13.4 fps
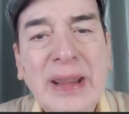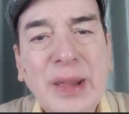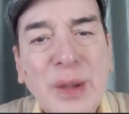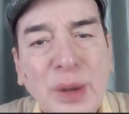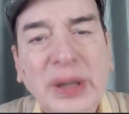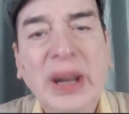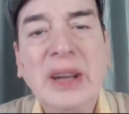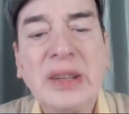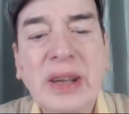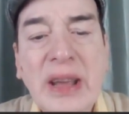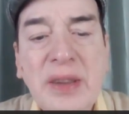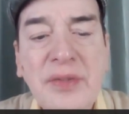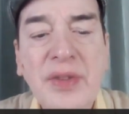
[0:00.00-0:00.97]
look at
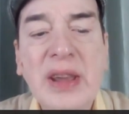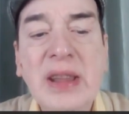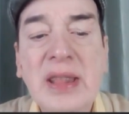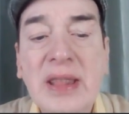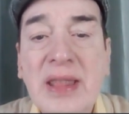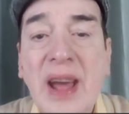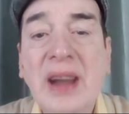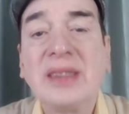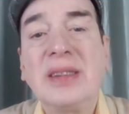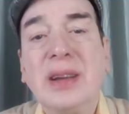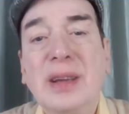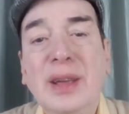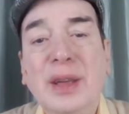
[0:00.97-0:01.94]
life in
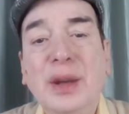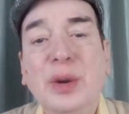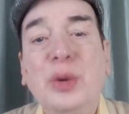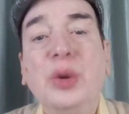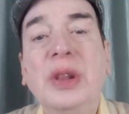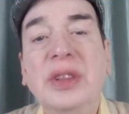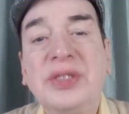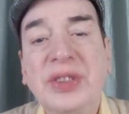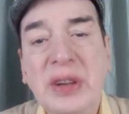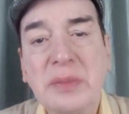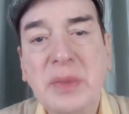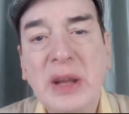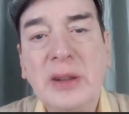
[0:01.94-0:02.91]
that
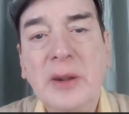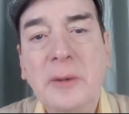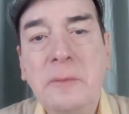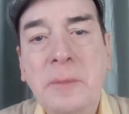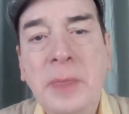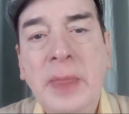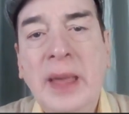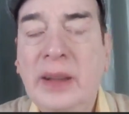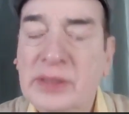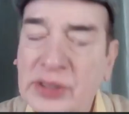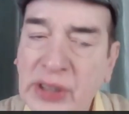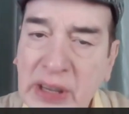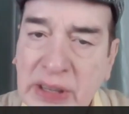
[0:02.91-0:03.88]
holistic manner
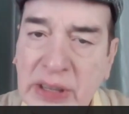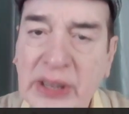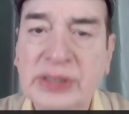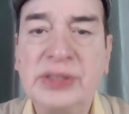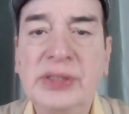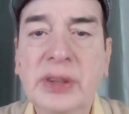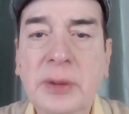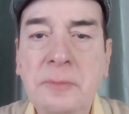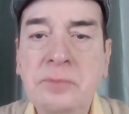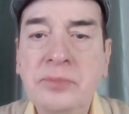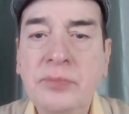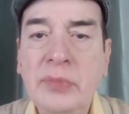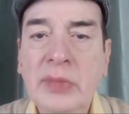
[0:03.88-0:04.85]
and say, yes,
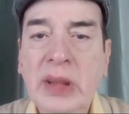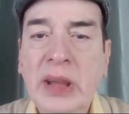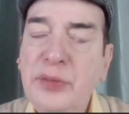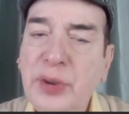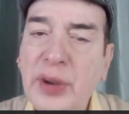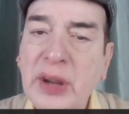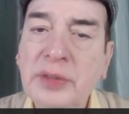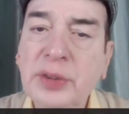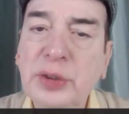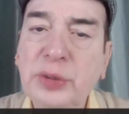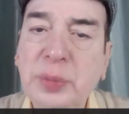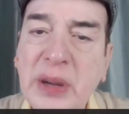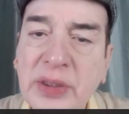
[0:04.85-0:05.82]
if I have
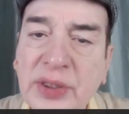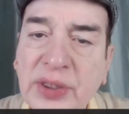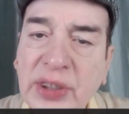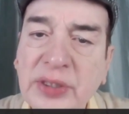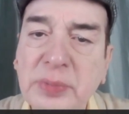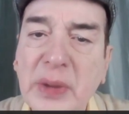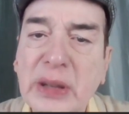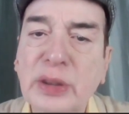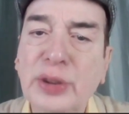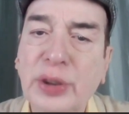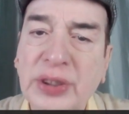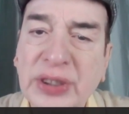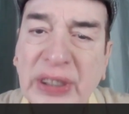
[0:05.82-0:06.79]
to spend 6
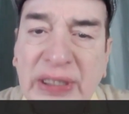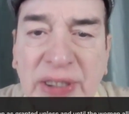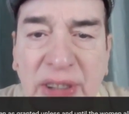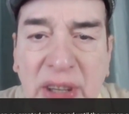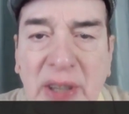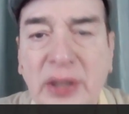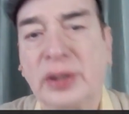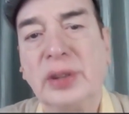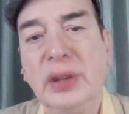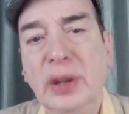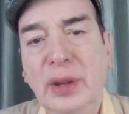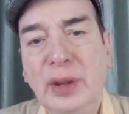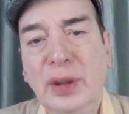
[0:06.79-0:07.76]
months or 6
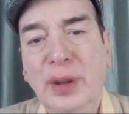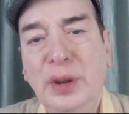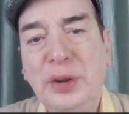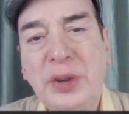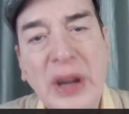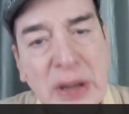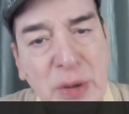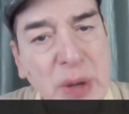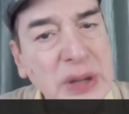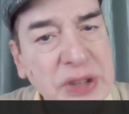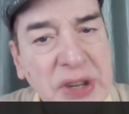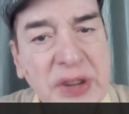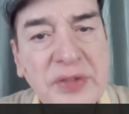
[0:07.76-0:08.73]
years trying to
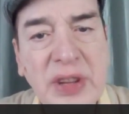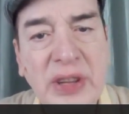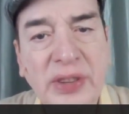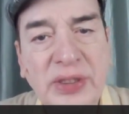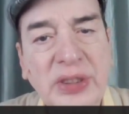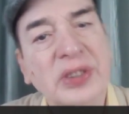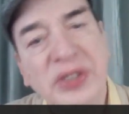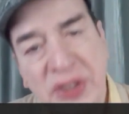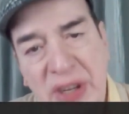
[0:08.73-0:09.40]
achieve this, it's